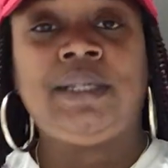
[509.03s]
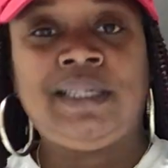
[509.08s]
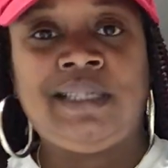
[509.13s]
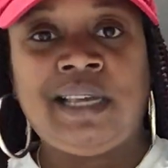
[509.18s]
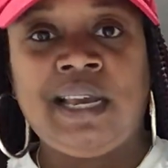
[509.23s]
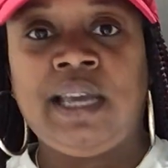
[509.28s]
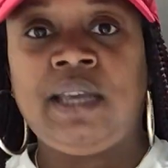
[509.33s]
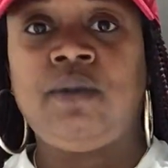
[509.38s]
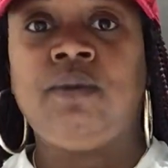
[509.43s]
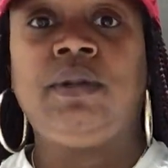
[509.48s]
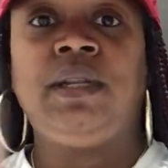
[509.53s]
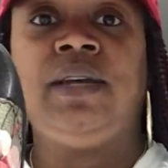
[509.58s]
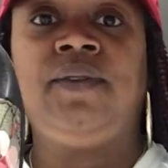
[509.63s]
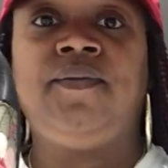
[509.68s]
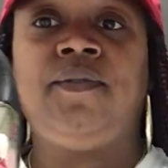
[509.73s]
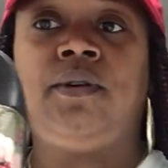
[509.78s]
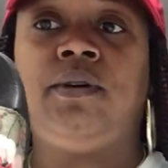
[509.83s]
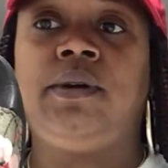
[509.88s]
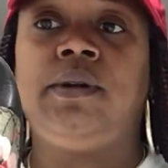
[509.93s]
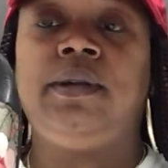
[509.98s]
state you
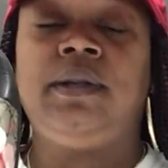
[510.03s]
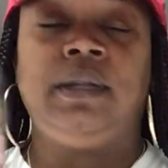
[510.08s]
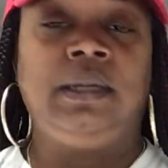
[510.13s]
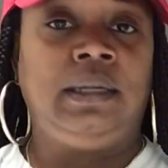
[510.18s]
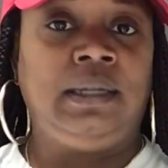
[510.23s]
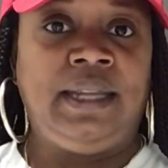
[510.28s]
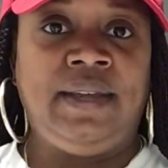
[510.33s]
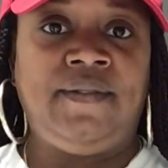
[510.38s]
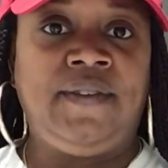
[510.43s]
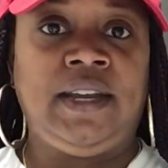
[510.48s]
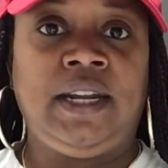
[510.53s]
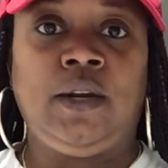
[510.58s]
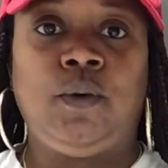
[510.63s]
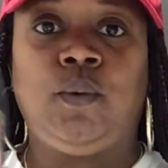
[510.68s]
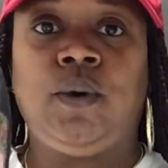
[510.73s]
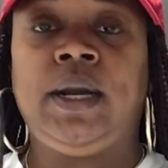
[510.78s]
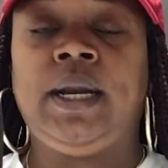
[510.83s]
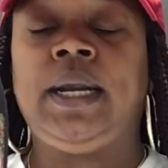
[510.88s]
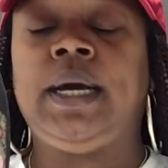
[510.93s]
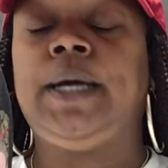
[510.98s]
live in and
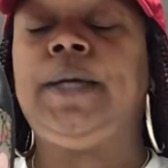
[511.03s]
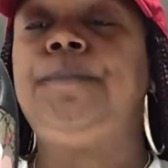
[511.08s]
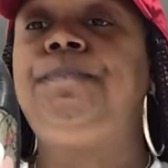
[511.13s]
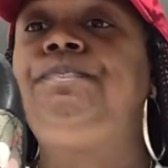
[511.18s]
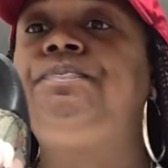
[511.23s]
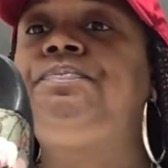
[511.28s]
whatnot.